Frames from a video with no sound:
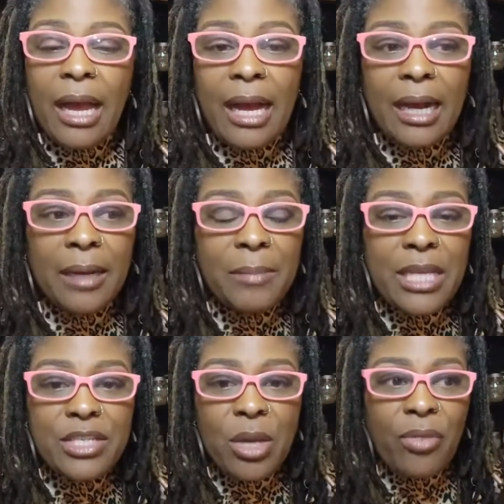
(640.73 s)
Um,
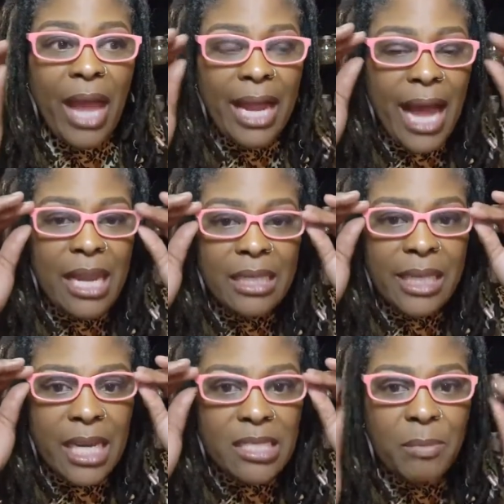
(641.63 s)
and so that kind of
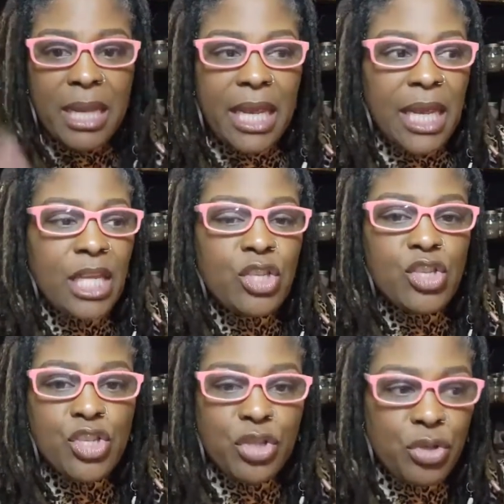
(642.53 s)
leads me
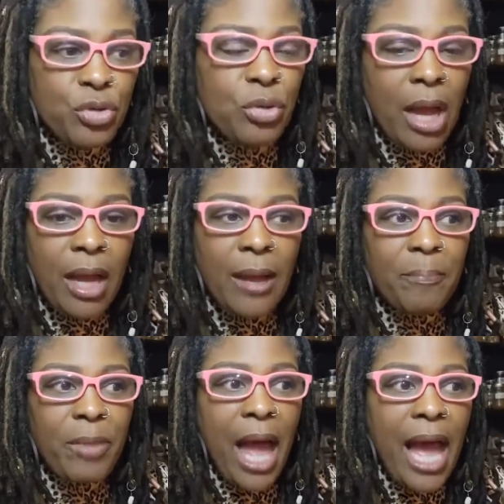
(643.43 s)
into um,